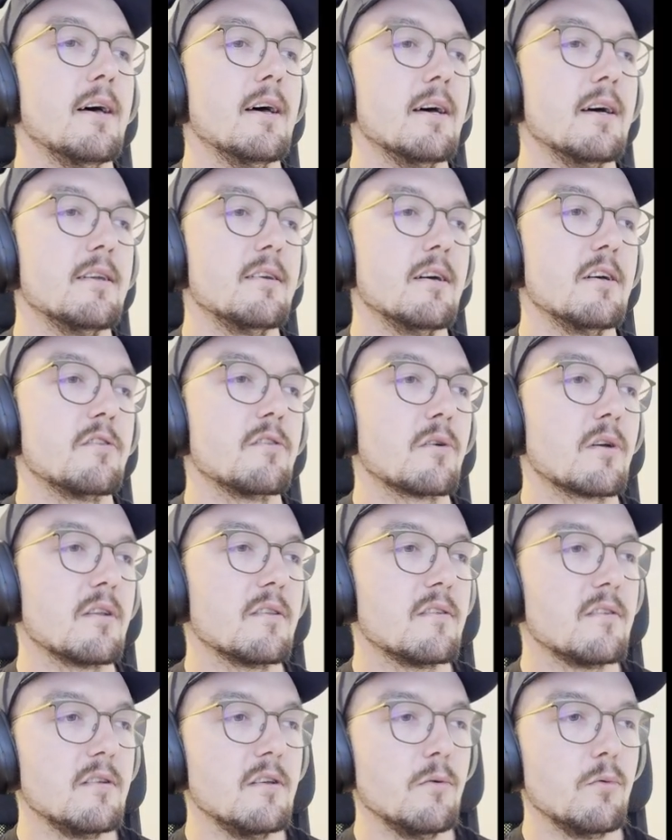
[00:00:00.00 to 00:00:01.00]
And as you can
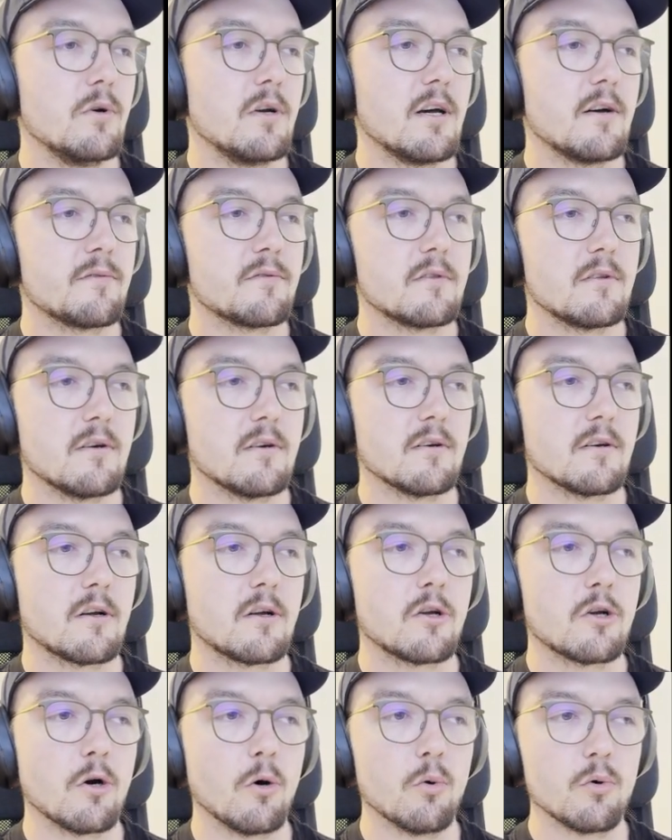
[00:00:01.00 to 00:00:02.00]
see, we have the
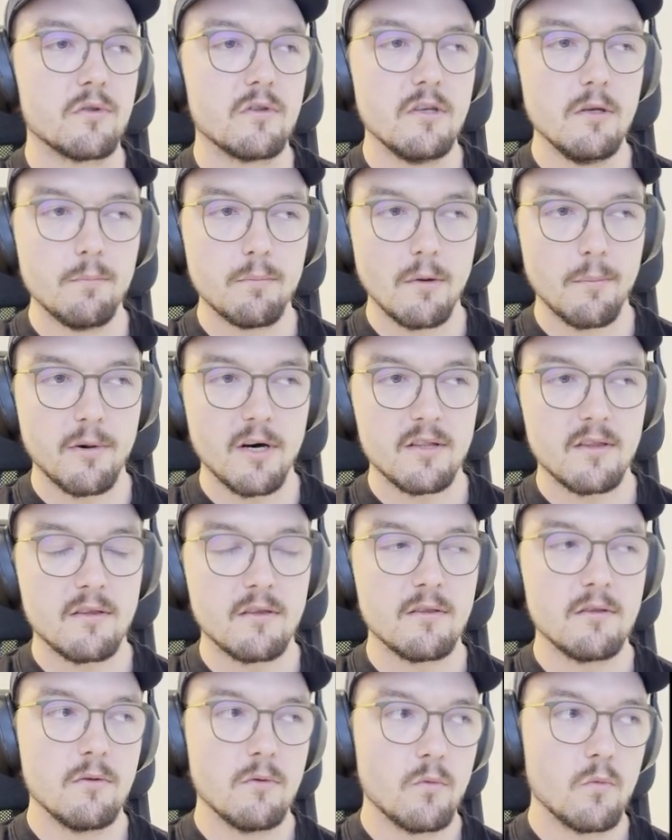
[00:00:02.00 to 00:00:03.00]
Go Deeper
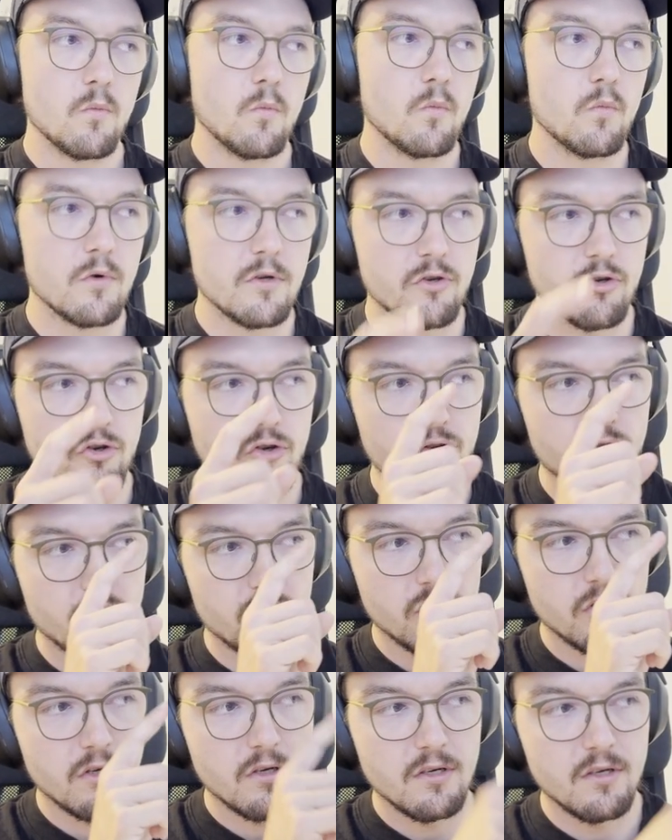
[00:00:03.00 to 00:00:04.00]
button,
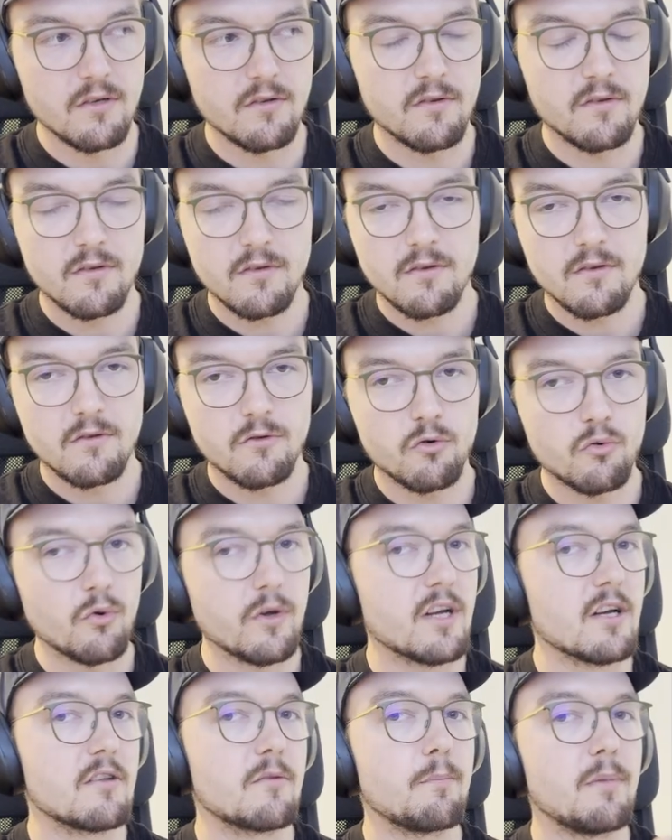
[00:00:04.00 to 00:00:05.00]
which is
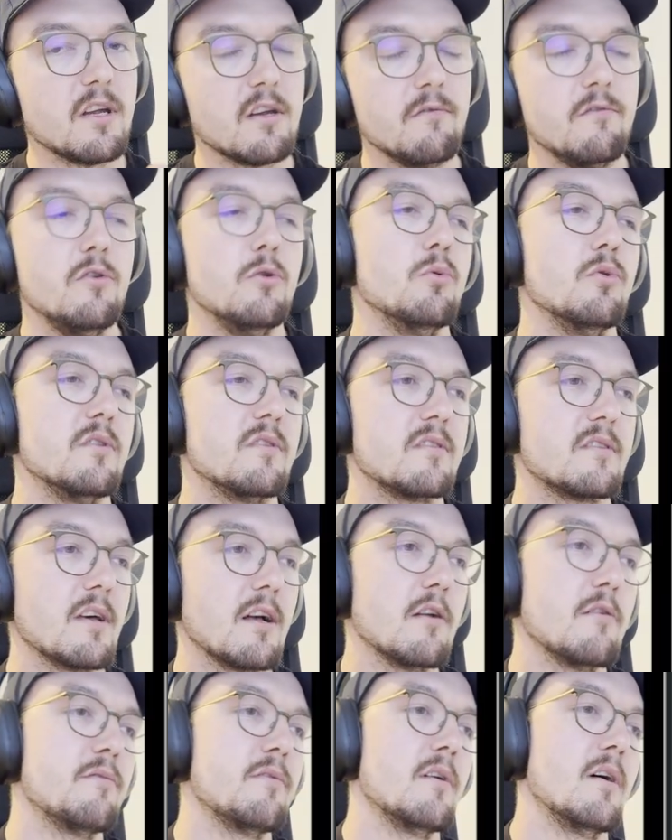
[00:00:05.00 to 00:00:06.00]
triggered by the view
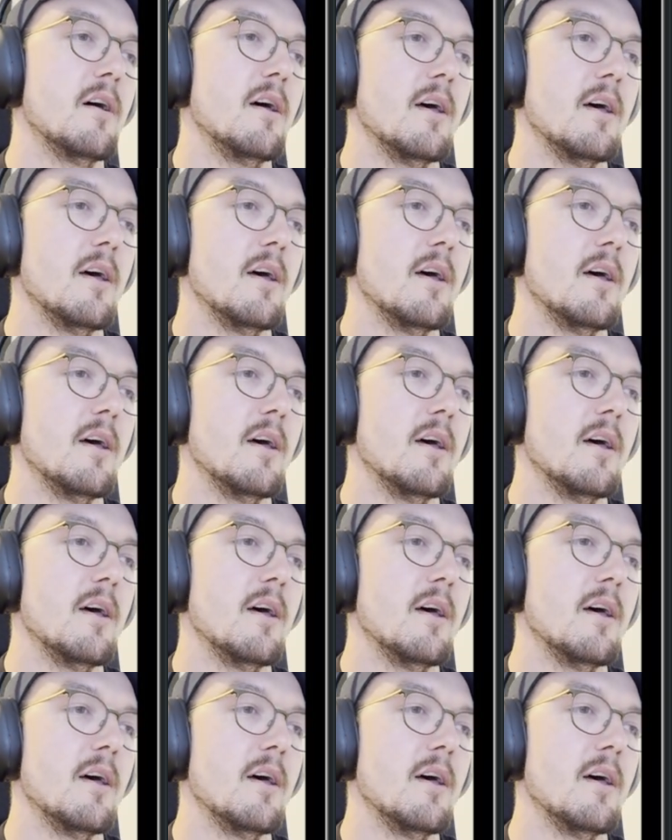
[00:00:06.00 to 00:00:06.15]
itself.